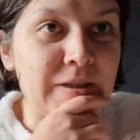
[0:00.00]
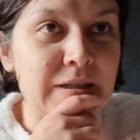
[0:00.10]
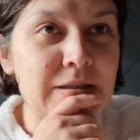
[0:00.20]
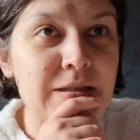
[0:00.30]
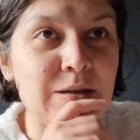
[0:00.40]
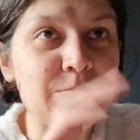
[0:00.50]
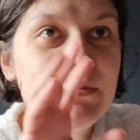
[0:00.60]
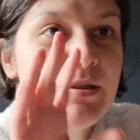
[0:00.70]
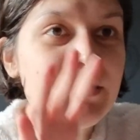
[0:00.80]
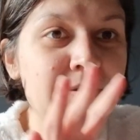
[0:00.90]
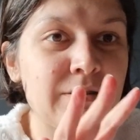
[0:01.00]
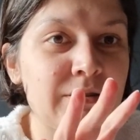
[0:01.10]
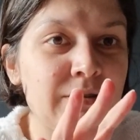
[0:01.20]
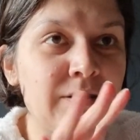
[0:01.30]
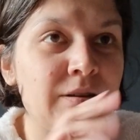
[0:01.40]
it seems
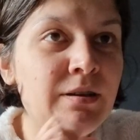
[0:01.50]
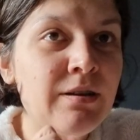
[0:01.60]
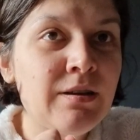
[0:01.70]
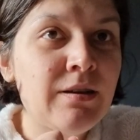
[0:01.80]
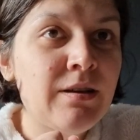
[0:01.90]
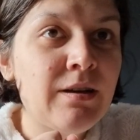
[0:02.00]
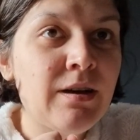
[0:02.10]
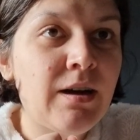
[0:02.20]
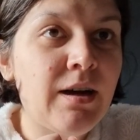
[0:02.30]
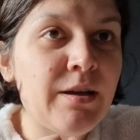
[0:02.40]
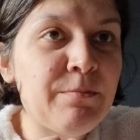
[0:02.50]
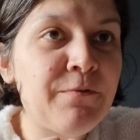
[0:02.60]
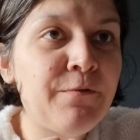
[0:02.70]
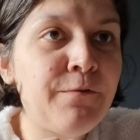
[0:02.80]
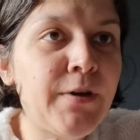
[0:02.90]
I
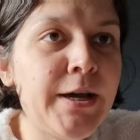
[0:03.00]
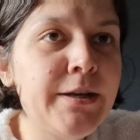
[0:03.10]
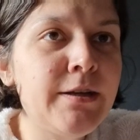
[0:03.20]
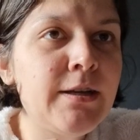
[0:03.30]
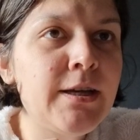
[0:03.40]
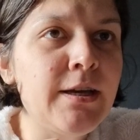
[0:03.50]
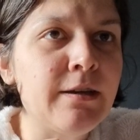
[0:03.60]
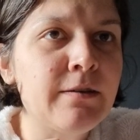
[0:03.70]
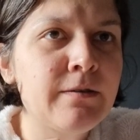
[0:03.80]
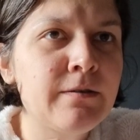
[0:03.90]
am finally